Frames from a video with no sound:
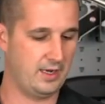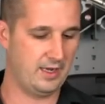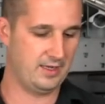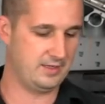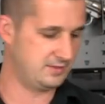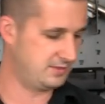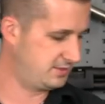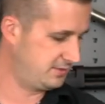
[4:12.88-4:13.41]

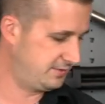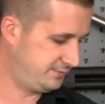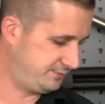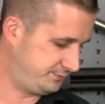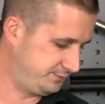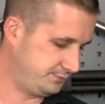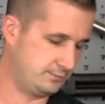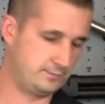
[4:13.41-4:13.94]
as
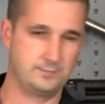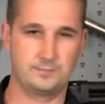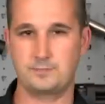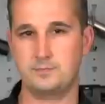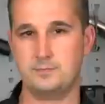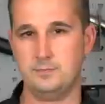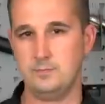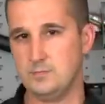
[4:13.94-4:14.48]

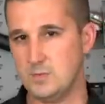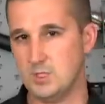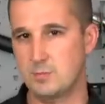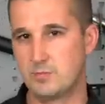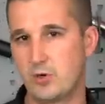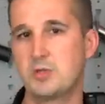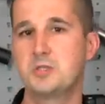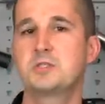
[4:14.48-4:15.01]

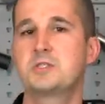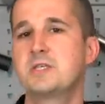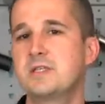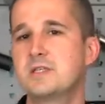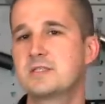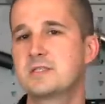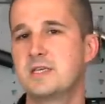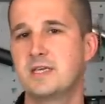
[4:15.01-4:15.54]
purchasing
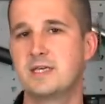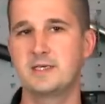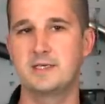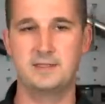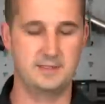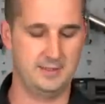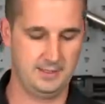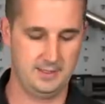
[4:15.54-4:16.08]
this
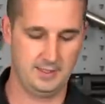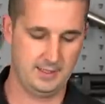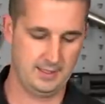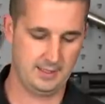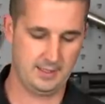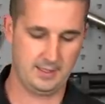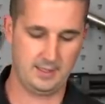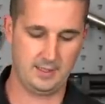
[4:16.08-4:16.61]
can,
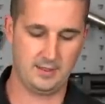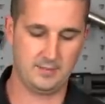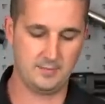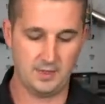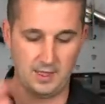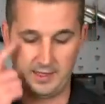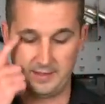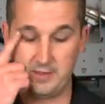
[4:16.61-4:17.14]

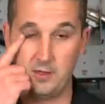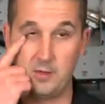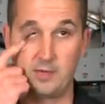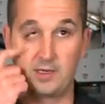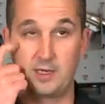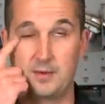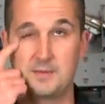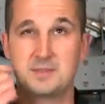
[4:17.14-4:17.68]
um, I know
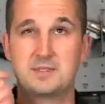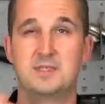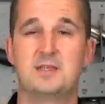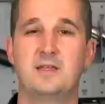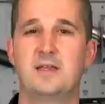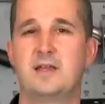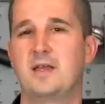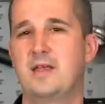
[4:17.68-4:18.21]
it comes in
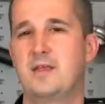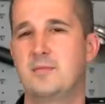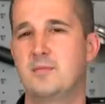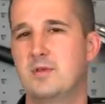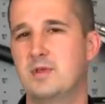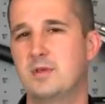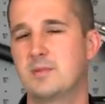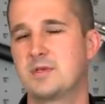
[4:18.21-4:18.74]
at a
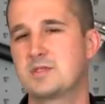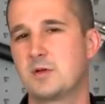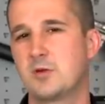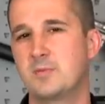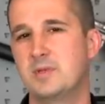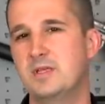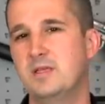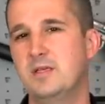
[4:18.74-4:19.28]
M S
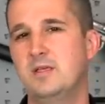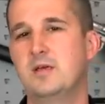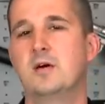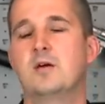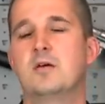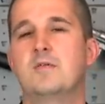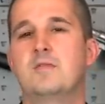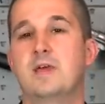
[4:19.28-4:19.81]
R P
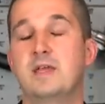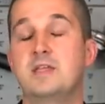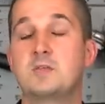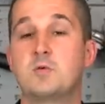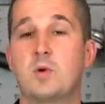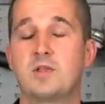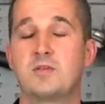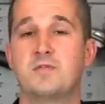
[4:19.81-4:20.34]
of eight
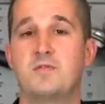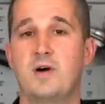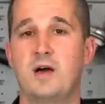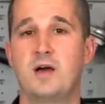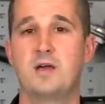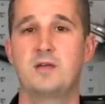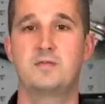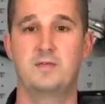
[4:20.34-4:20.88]

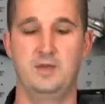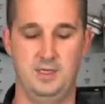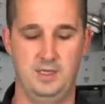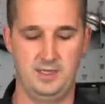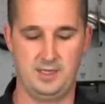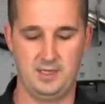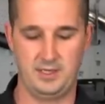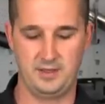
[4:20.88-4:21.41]
twenty-five.
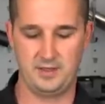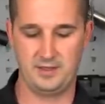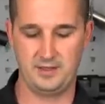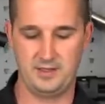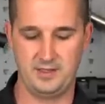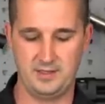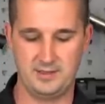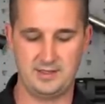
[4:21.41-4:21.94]
And
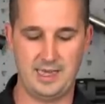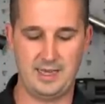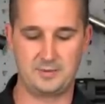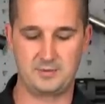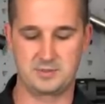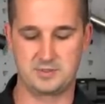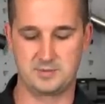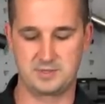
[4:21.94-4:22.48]
then the
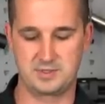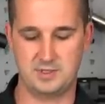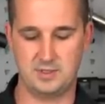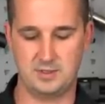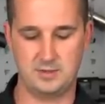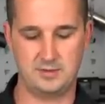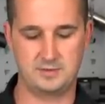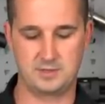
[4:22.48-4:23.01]
adapters
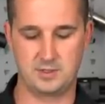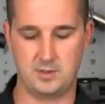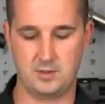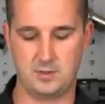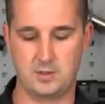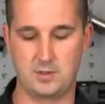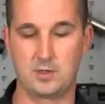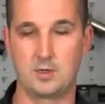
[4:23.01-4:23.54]
themselves
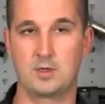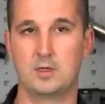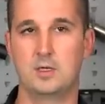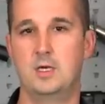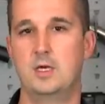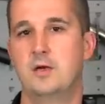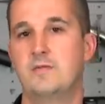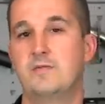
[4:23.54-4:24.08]
are
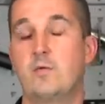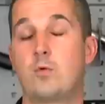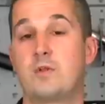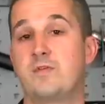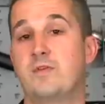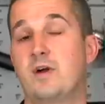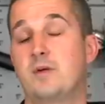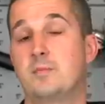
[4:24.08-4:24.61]

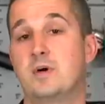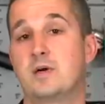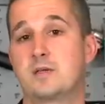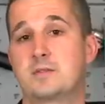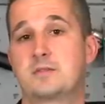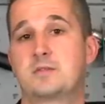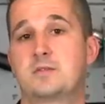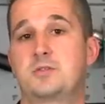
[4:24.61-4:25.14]
forty-five
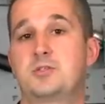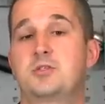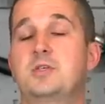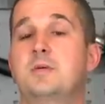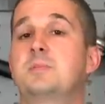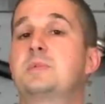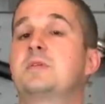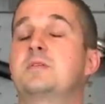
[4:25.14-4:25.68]
bucks
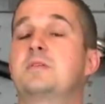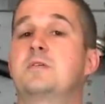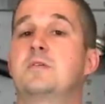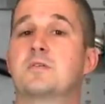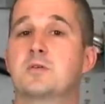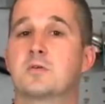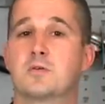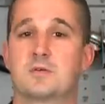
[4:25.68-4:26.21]
shipped to
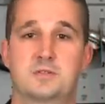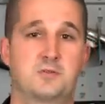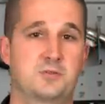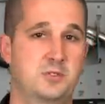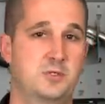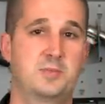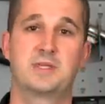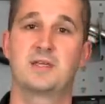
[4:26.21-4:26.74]
your door, so
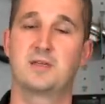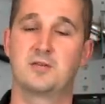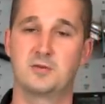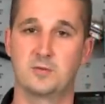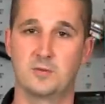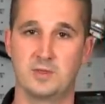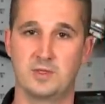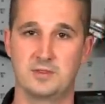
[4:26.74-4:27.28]
shipping
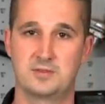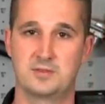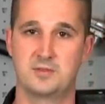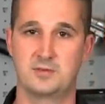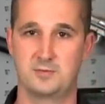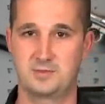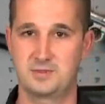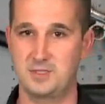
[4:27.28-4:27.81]
included.
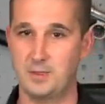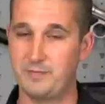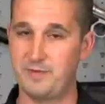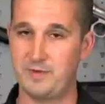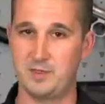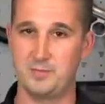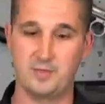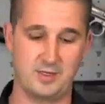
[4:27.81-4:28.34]
So sub
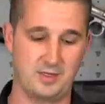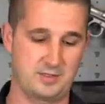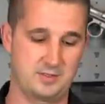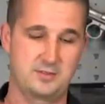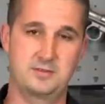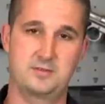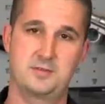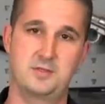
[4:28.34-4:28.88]
fifty
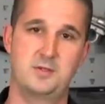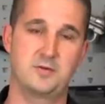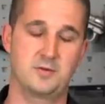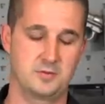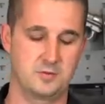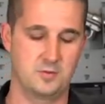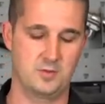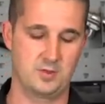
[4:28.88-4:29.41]
bucks to
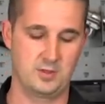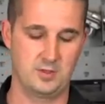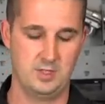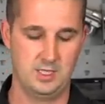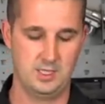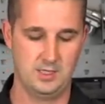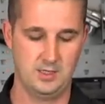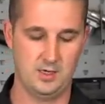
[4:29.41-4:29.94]
your door
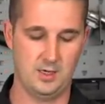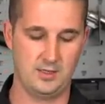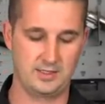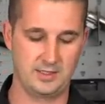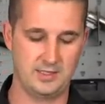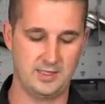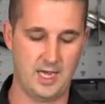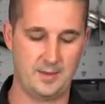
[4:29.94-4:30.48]
on
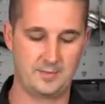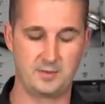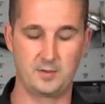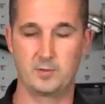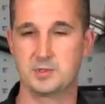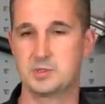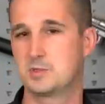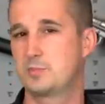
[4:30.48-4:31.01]
the
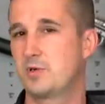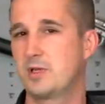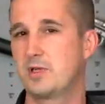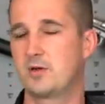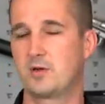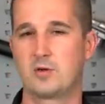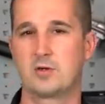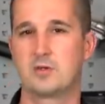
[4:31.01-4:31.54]
adapter, which is pretty
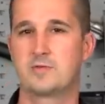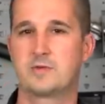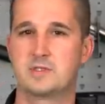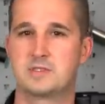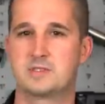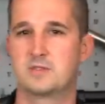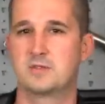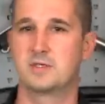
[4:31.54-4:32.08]
unheard of
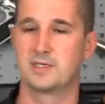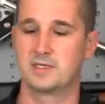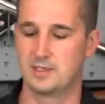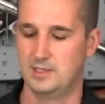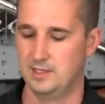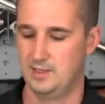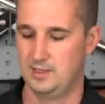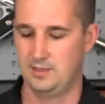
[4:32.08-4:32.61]
considering
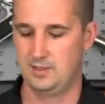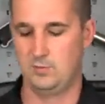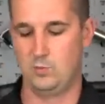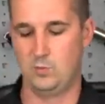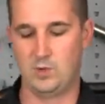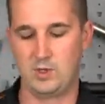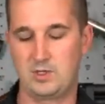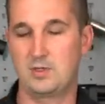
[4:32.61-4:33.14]

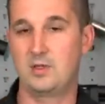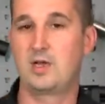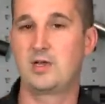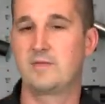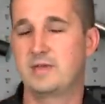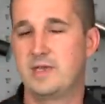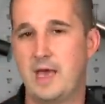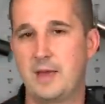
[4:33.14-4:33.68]
what a lot
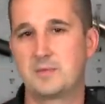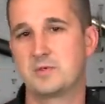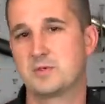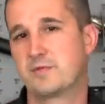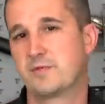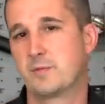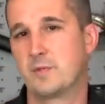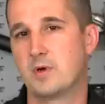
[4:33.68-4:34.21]
of
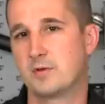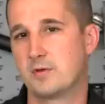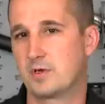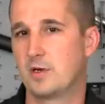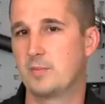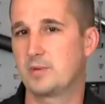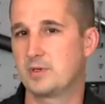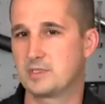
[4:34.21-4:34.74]
adapters from other
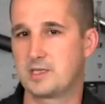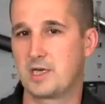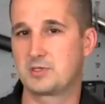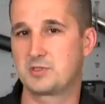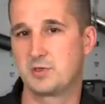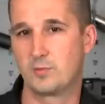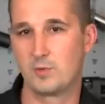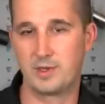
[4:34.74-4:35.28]
companies
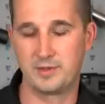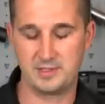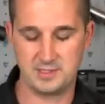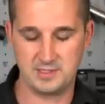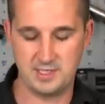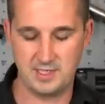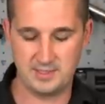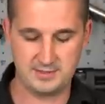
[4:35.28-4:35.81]
actually run
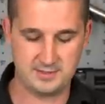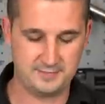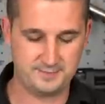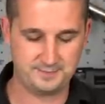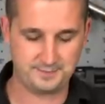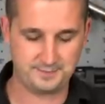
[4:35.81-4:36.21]
these days.